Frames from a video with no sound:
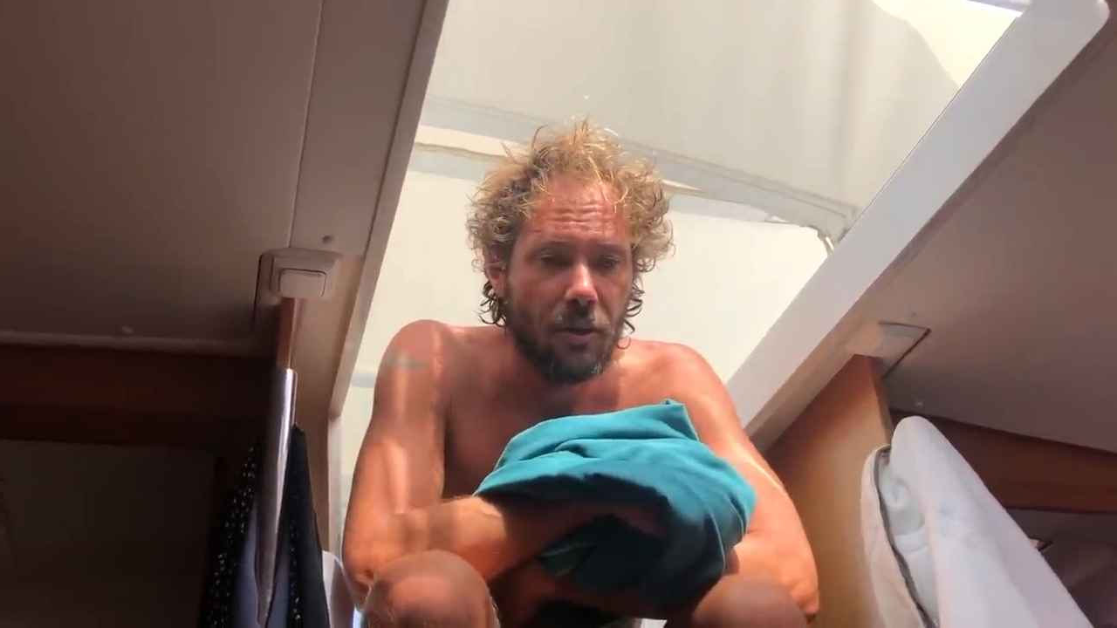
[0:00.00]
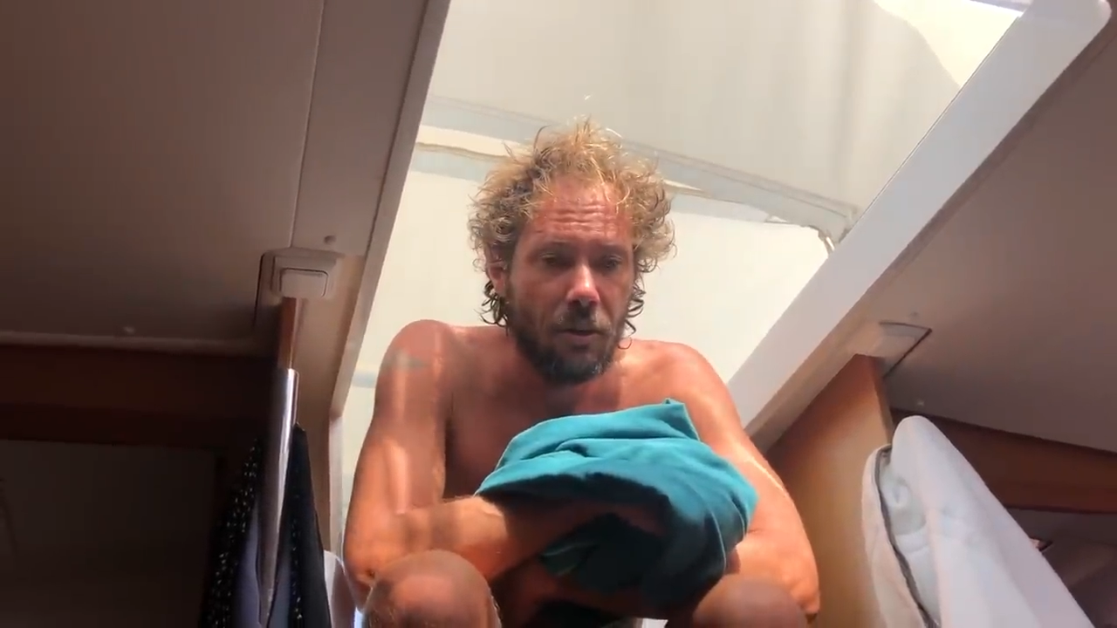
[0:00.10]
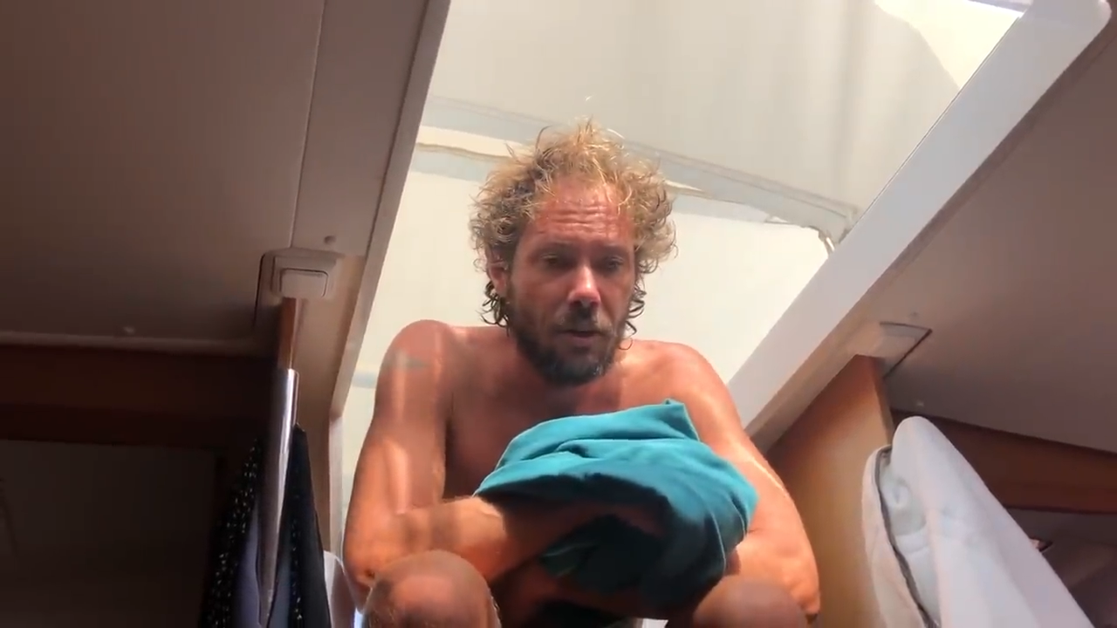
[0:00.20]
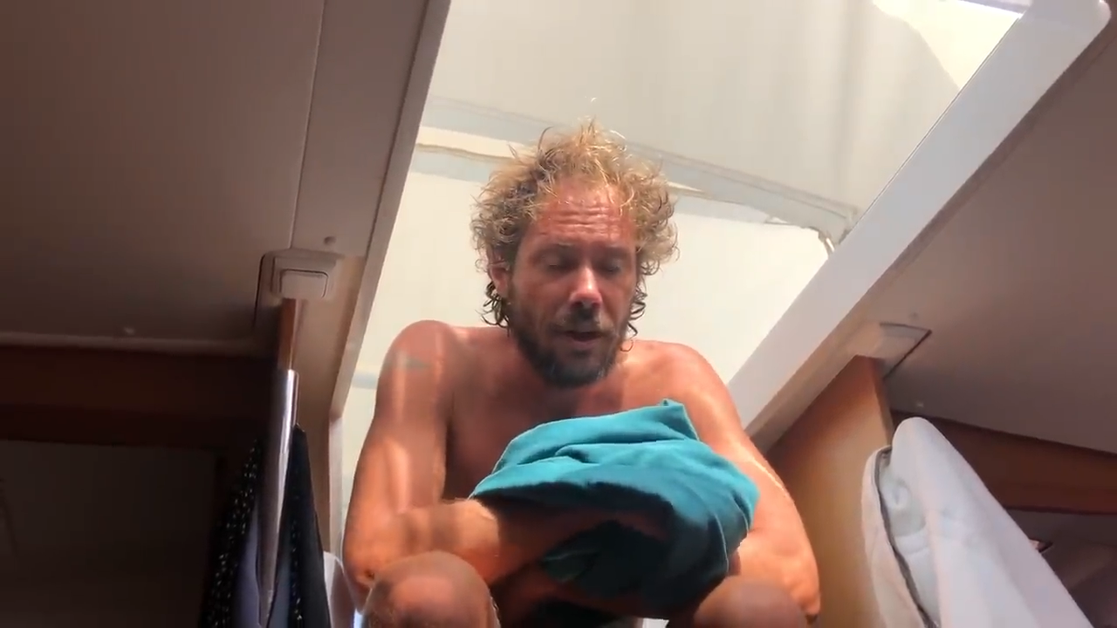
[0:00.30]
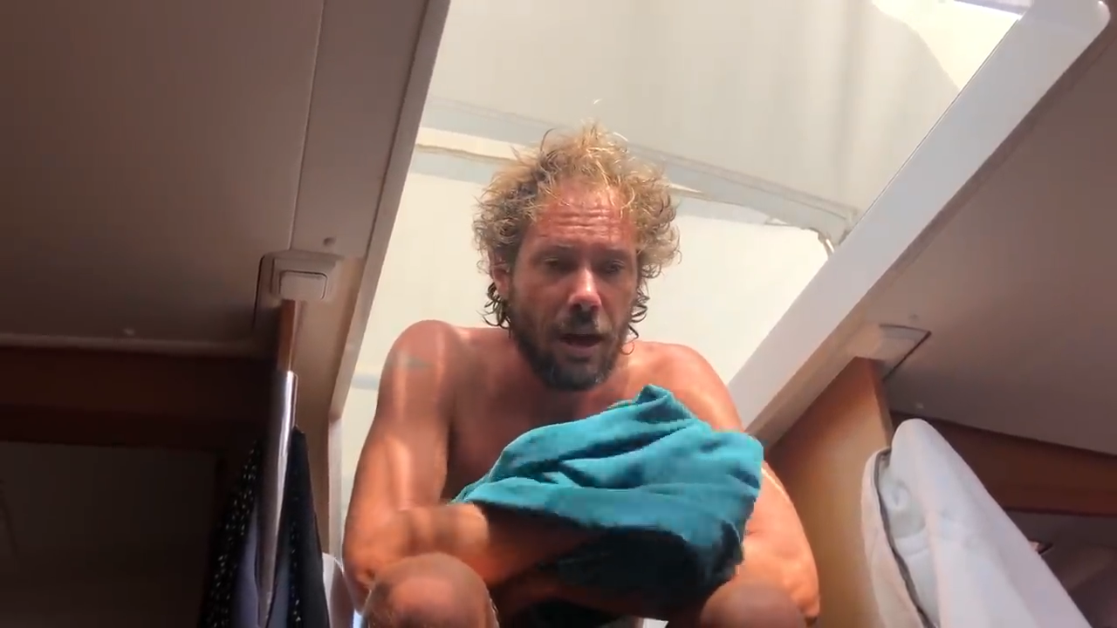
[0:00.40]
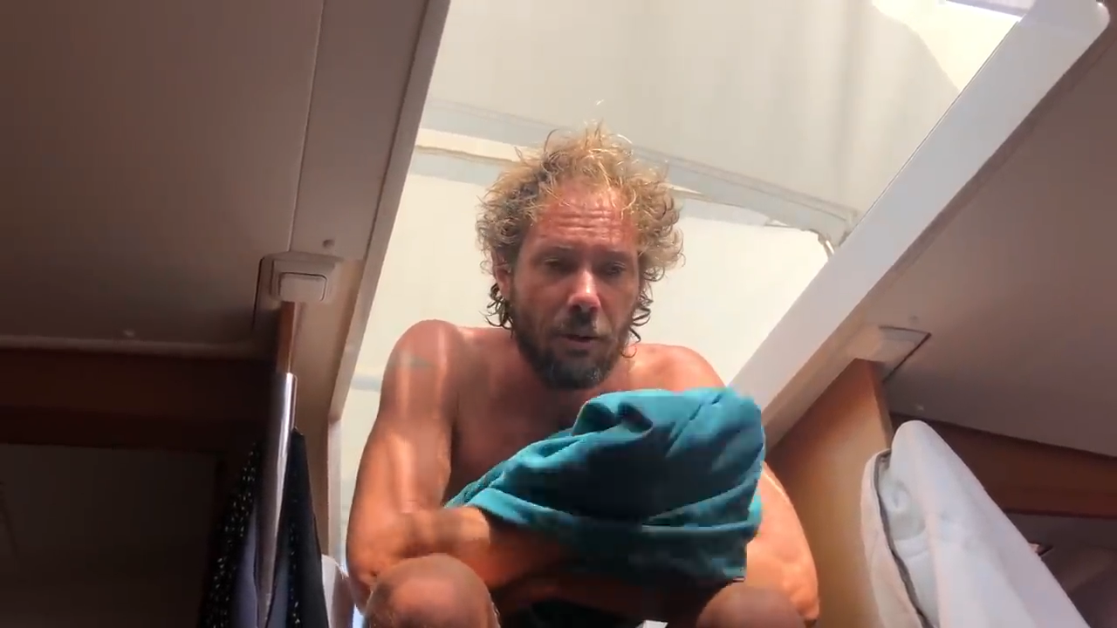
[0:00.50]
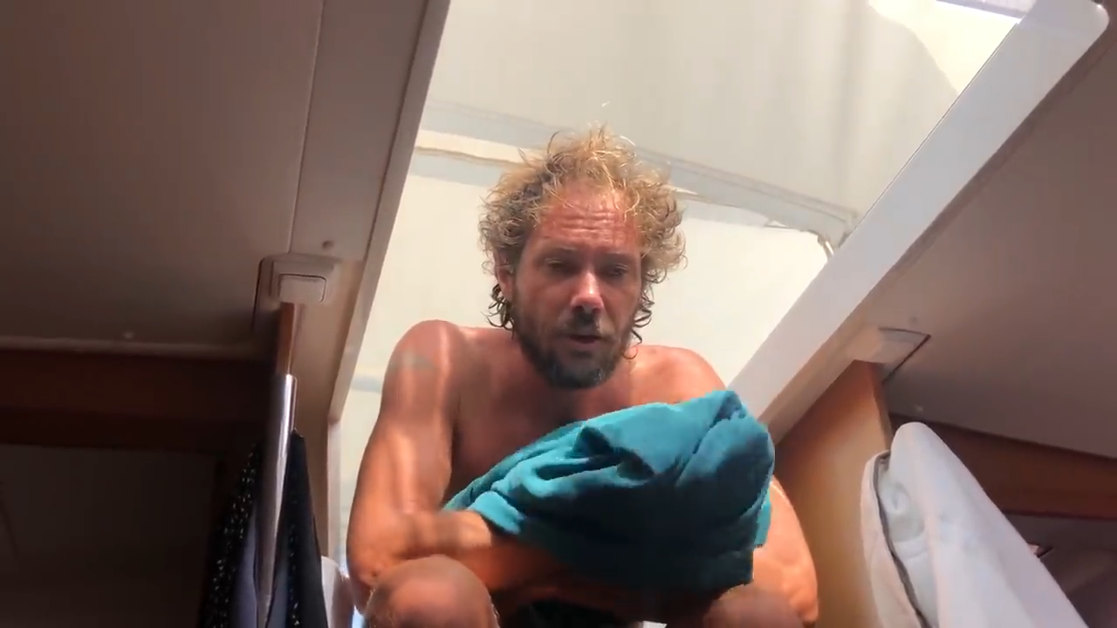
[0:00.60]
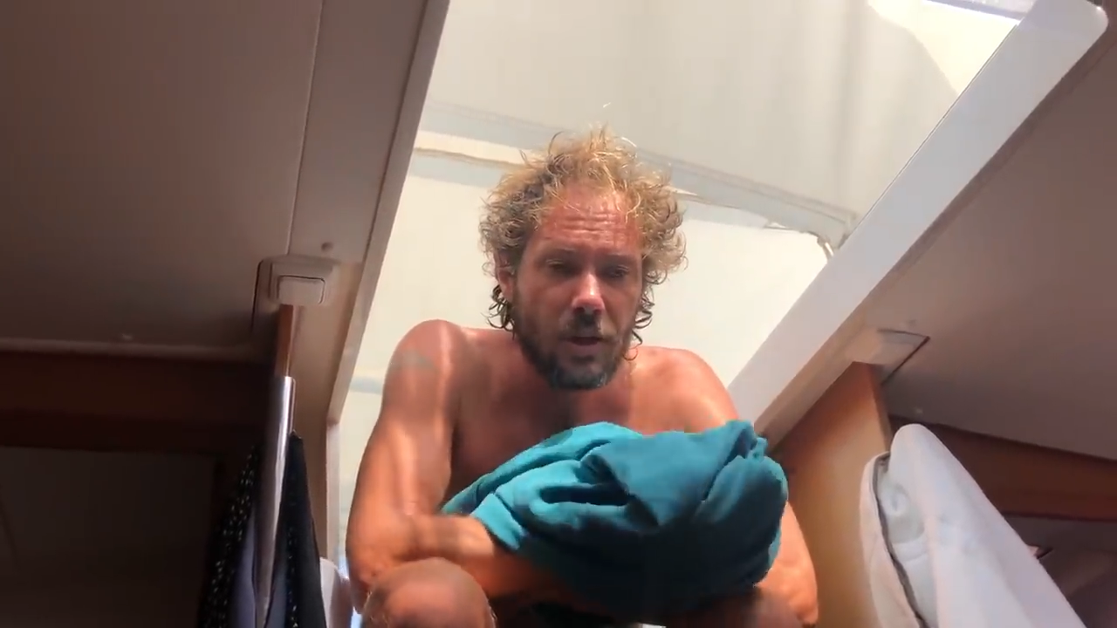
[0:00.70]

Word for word: Yeah, we have